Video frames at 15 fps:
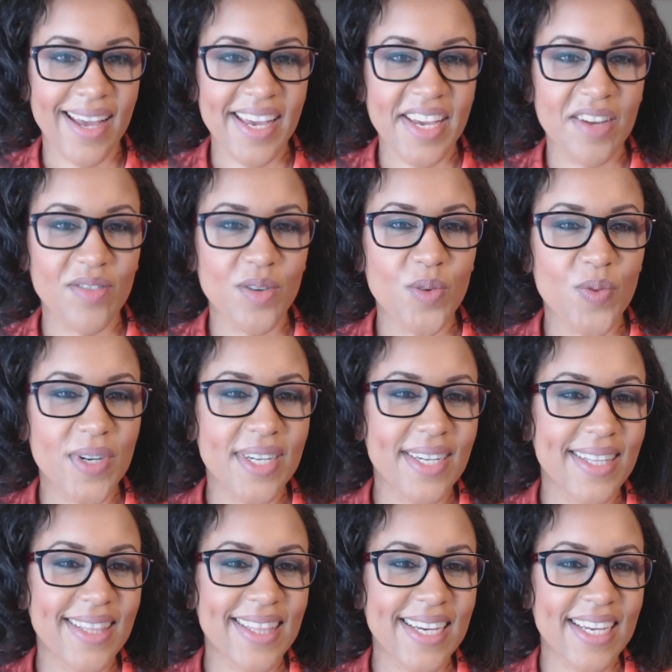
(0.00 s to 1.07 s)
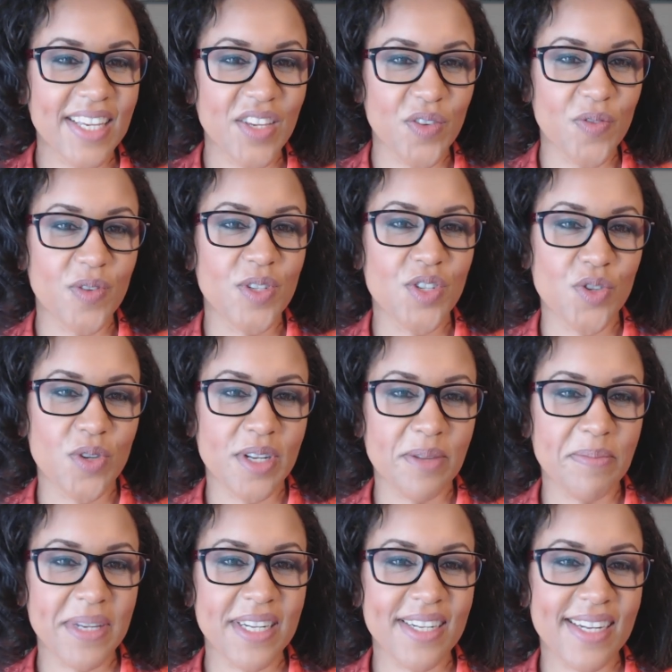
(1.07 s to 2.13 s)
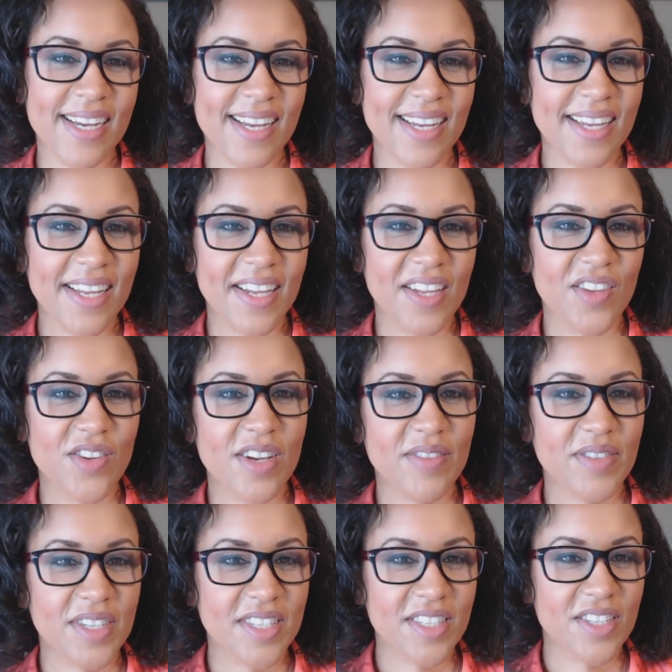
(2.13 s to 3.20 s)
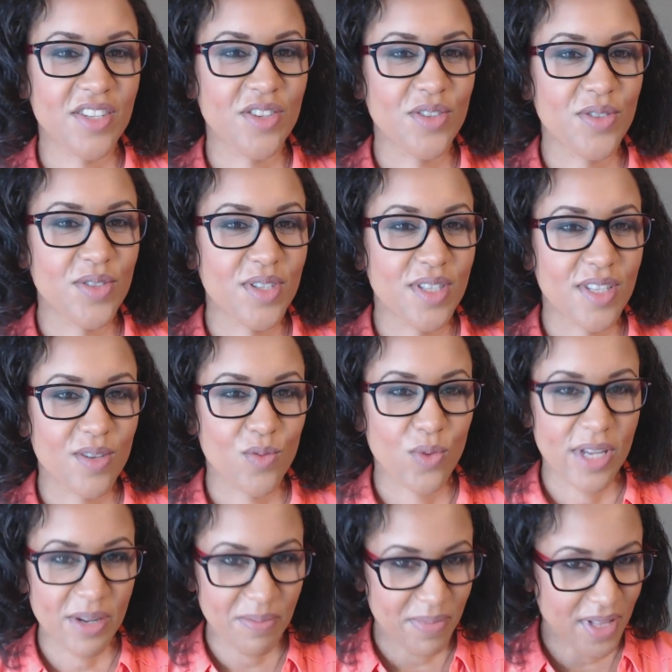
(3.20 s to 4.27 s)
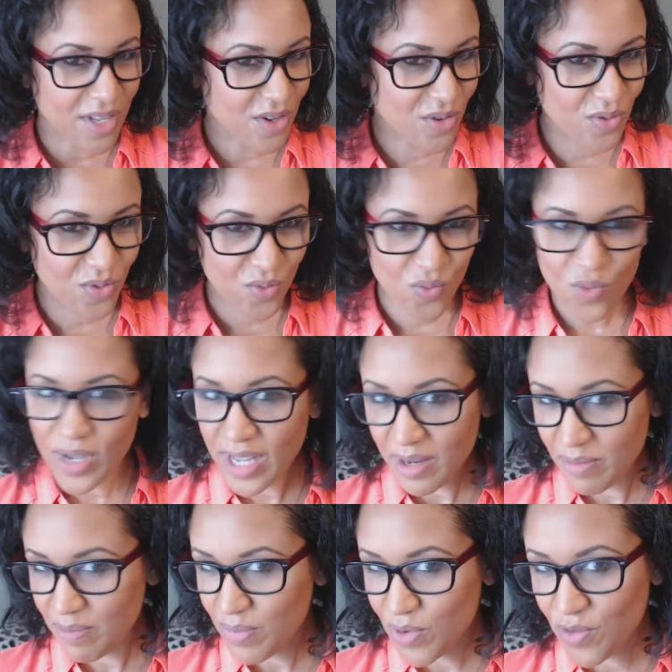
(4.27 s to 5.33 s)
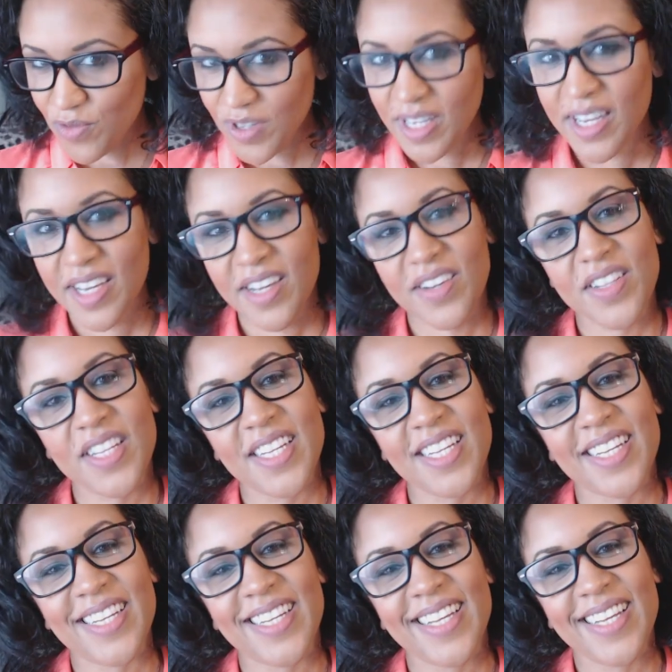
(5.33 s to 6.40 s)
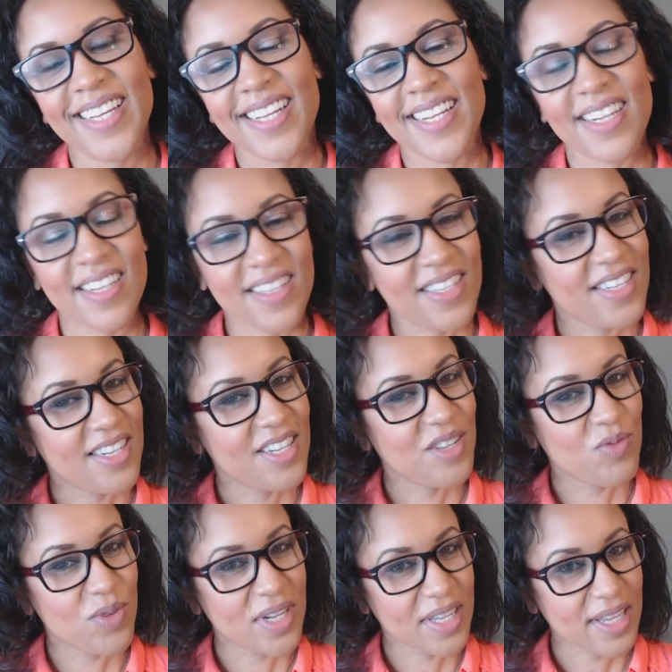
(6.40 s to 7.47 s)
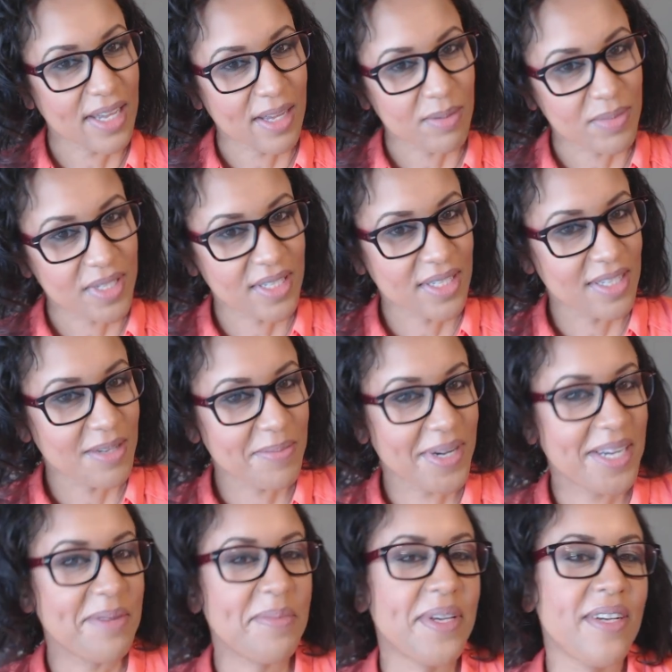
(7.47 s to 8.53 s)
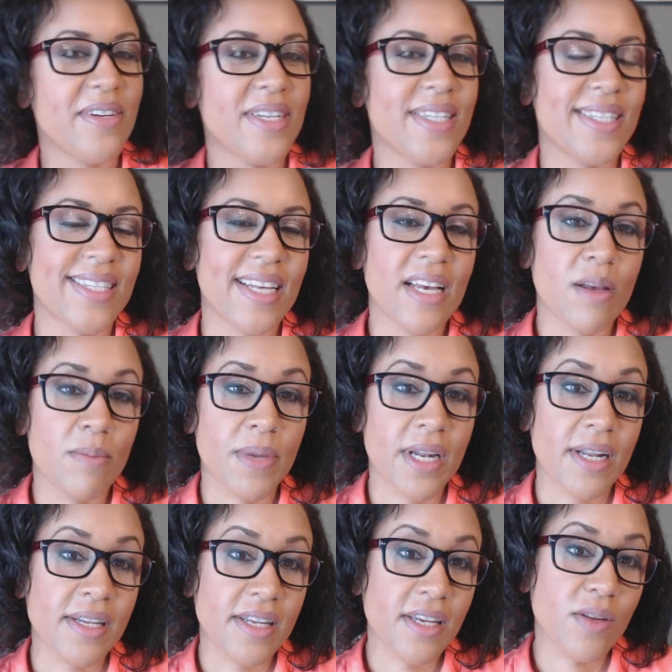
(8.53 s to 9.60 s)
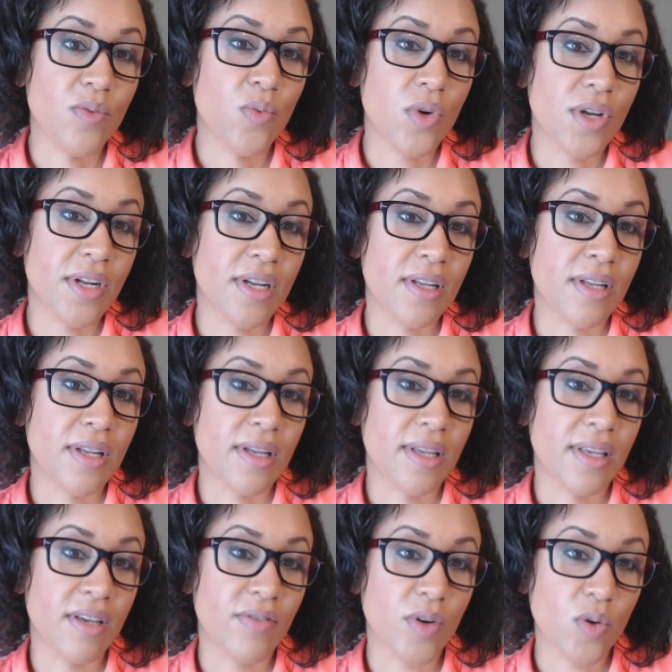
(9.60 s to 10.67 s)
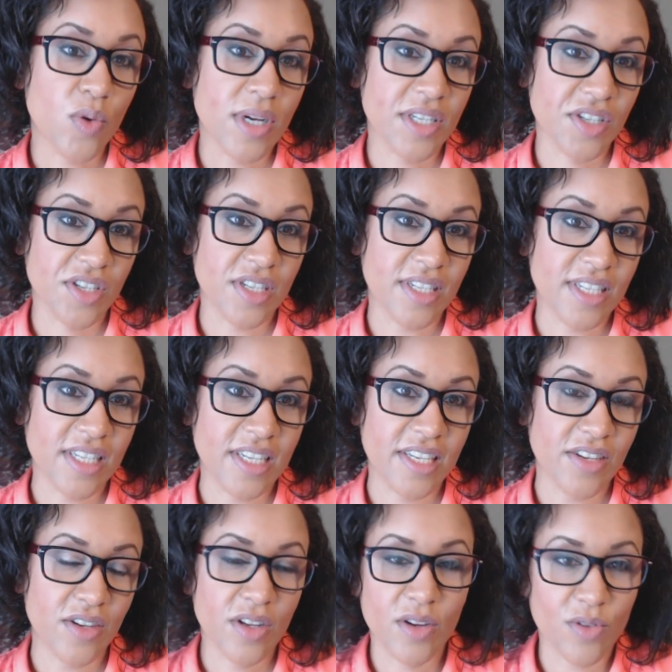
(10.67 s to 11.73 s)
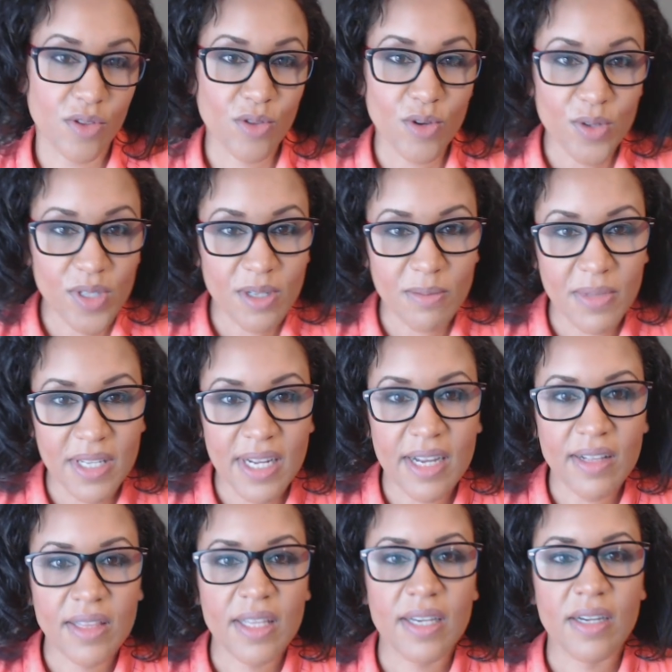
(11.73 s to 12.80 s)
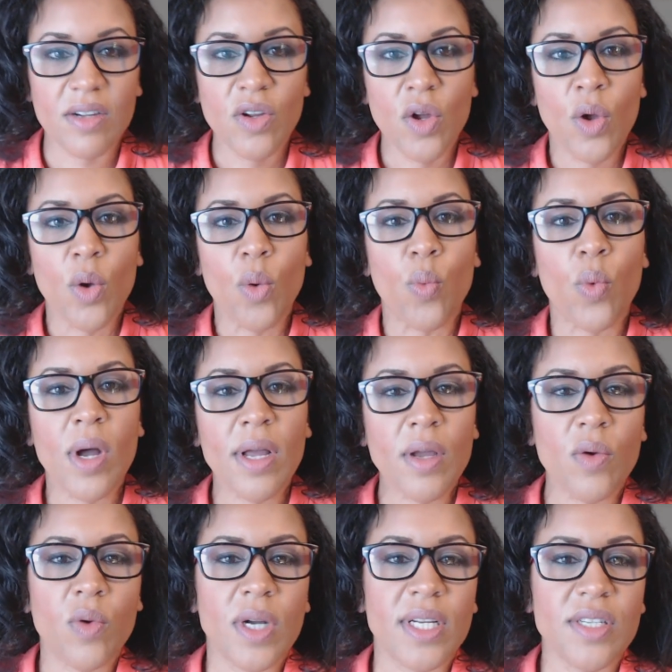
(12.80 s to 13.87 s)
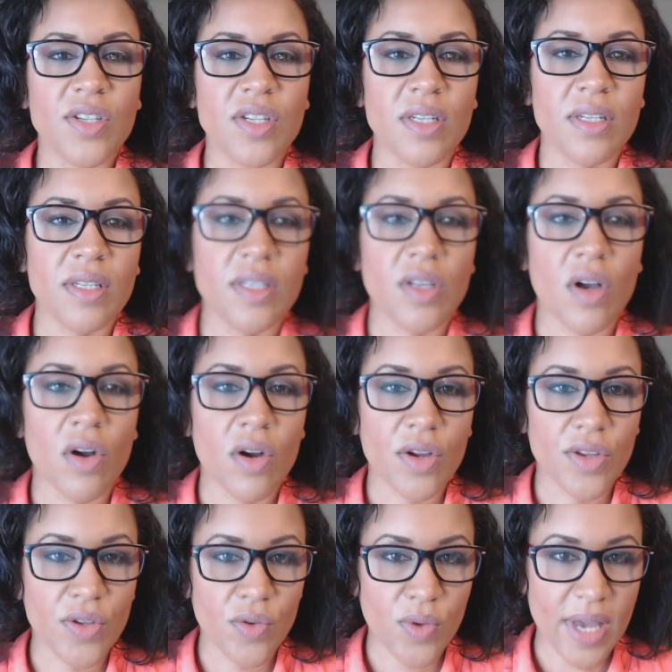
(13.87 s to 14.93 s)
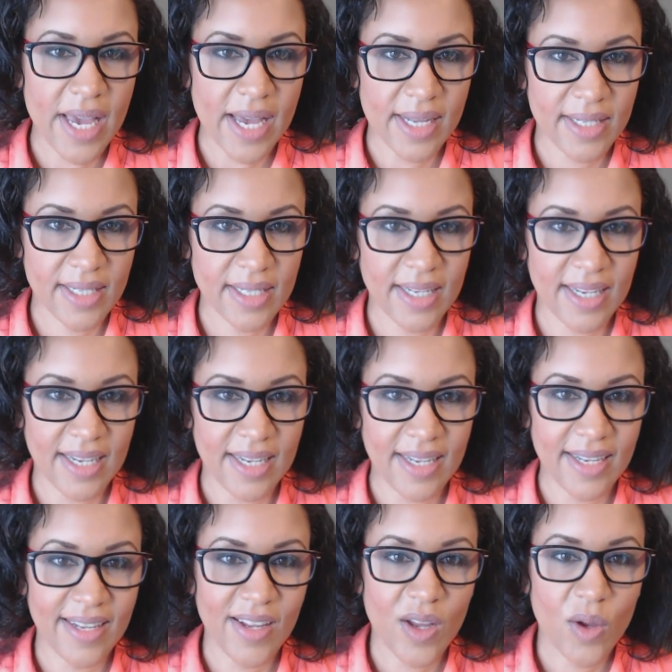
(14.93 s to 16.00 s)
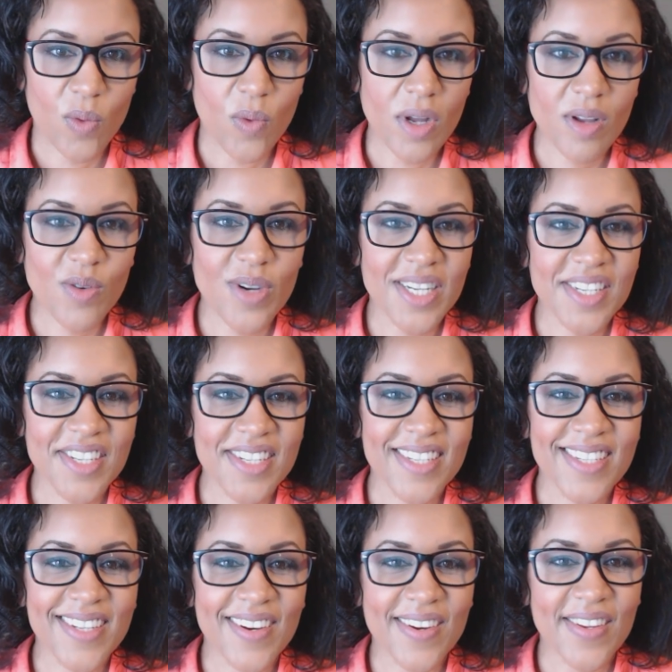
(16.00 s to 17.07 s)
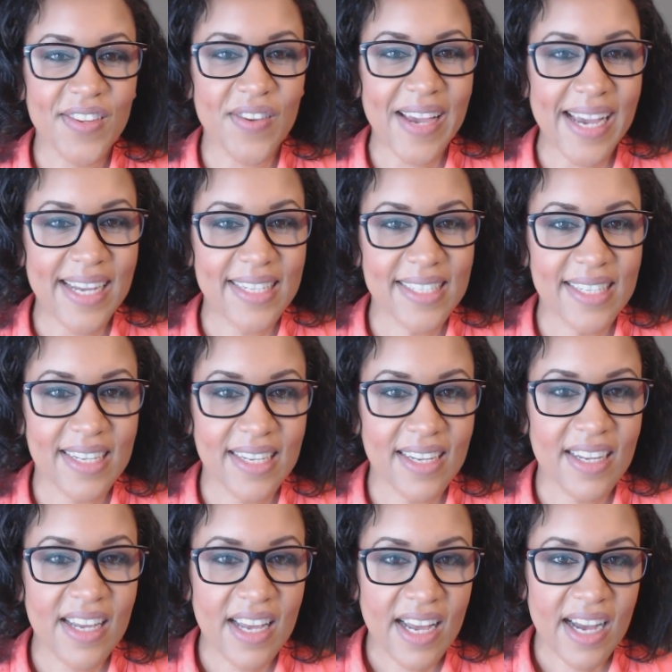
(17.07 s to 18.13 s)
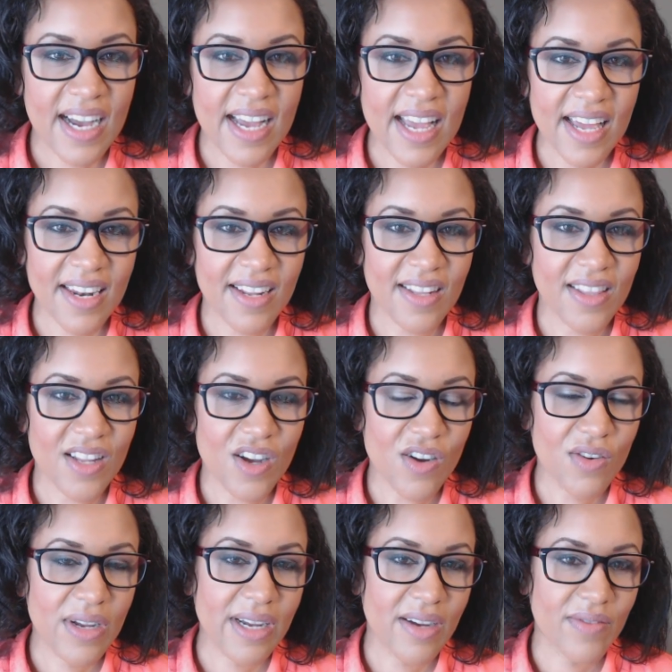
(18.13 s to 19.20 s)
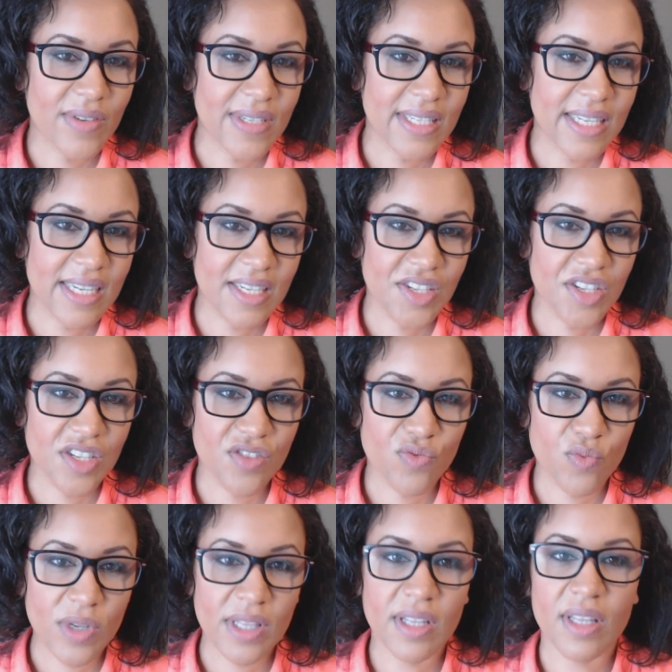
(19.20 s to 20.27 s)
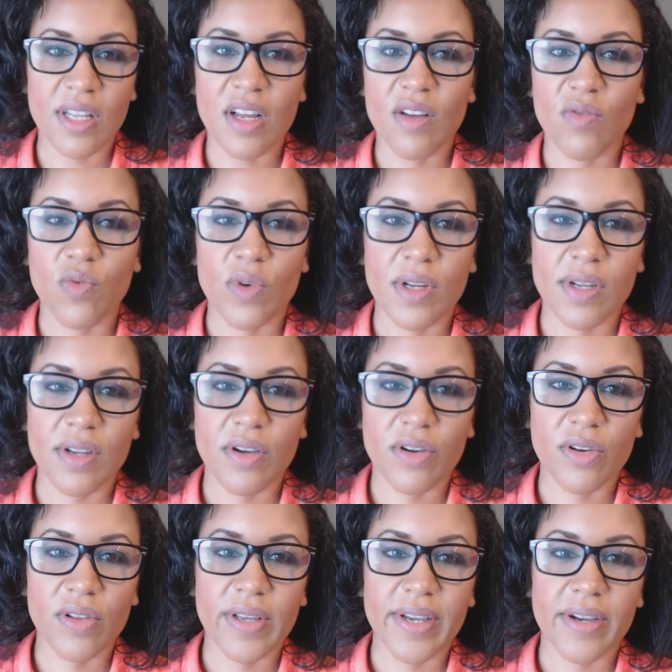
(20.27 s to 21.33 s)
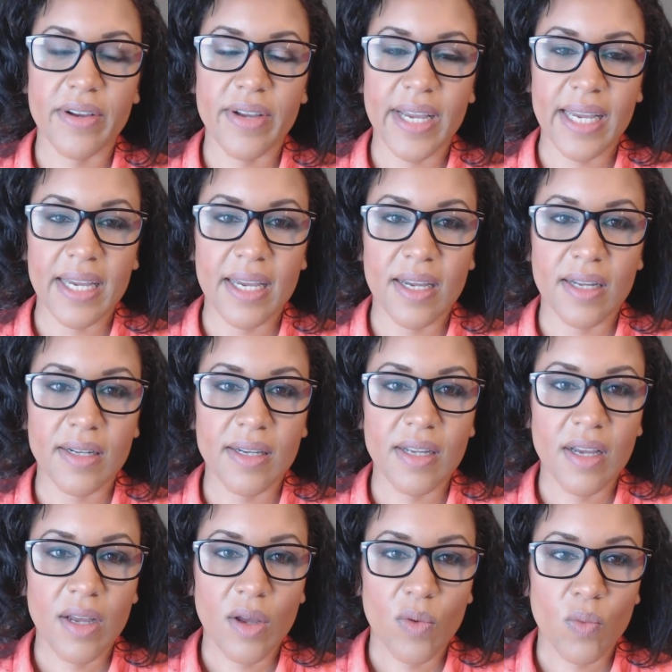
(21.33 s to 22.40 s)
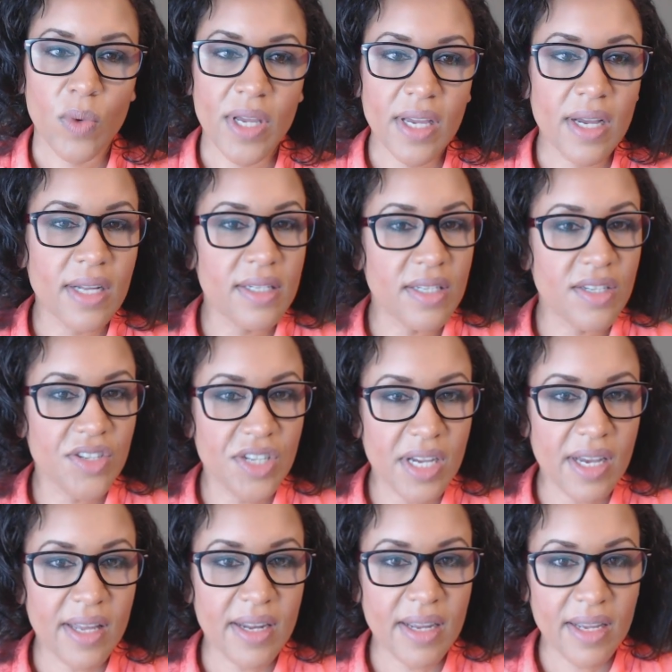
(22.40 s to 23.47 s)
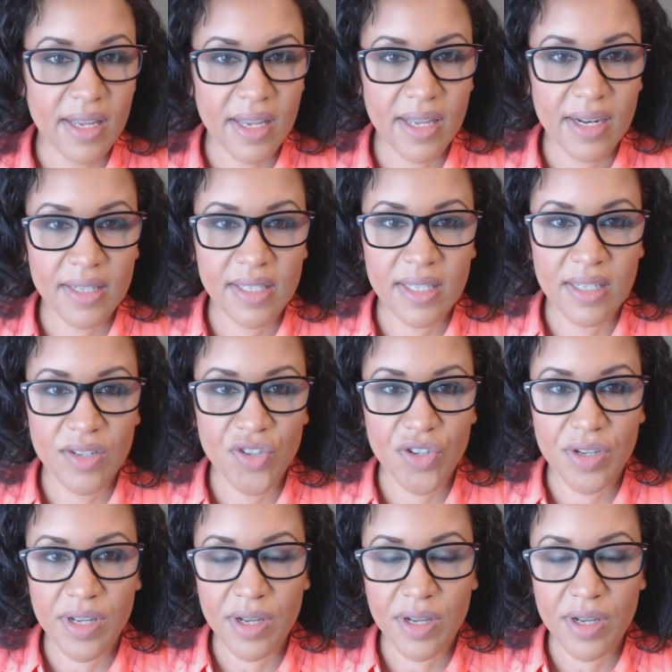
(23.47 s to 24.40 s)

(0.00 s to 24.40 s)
Hi, everyone, and thank you for joining me today. You have to excuse the wind-blown, wet, poofy hair look. Not that anyone came to see my appearance, but I did want to give a question to you or throw something out there. What questions are you asking? What questions are you asking? I had a long conversation with a loved one earlier, and we got to chatting, and I said,